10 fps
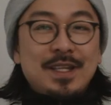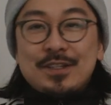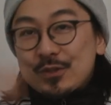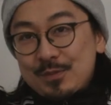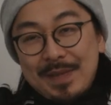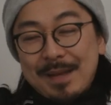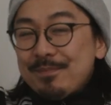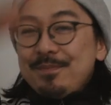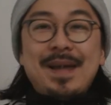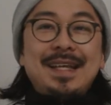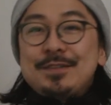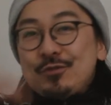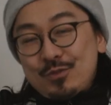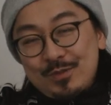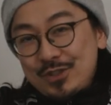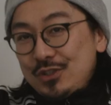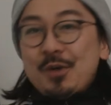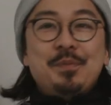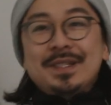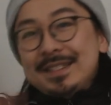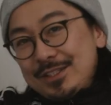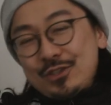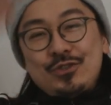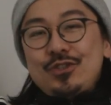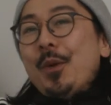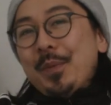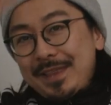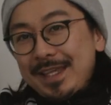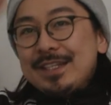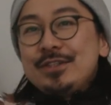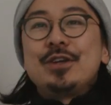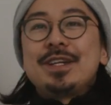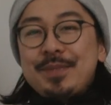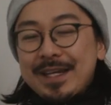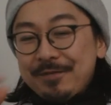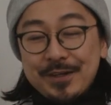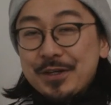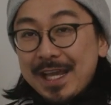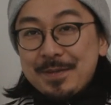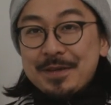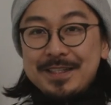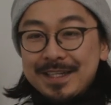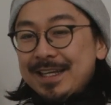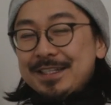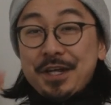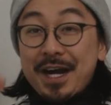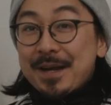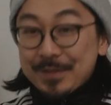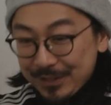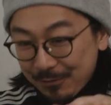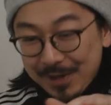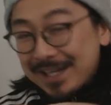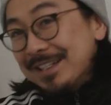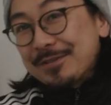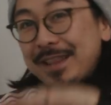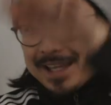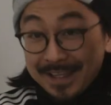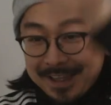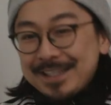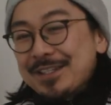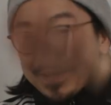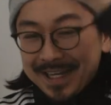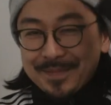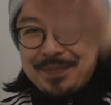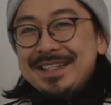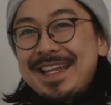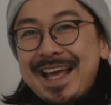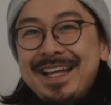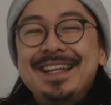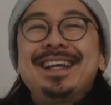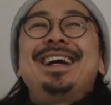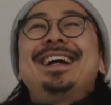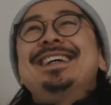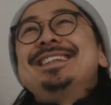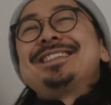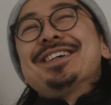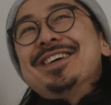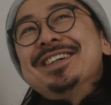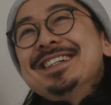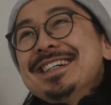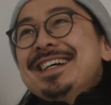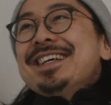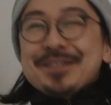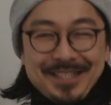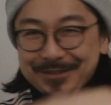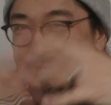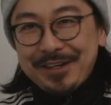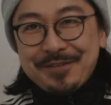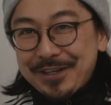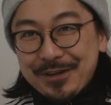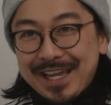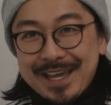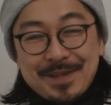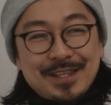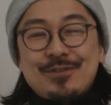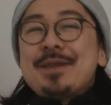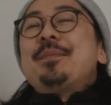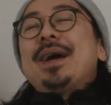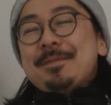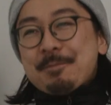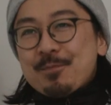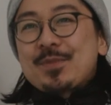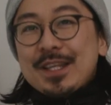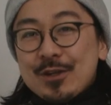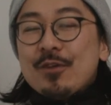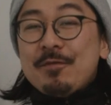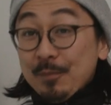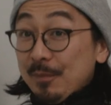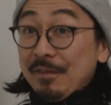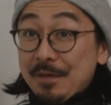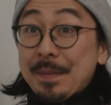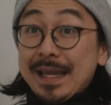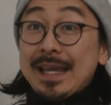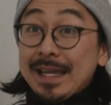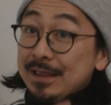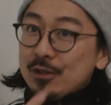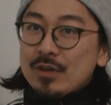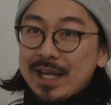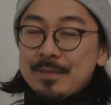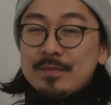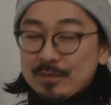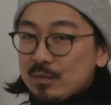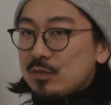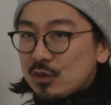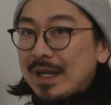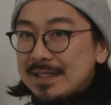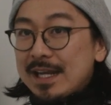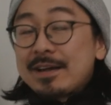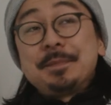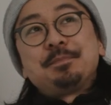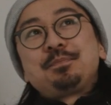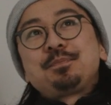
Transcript: those massive stompers, chomper things, you know, you're playing a video game, you have to time it, so you run under a thing and the thing's going up and down. So it was very video gamey in the dream, but, you know, for me in the dream, it was quite scary.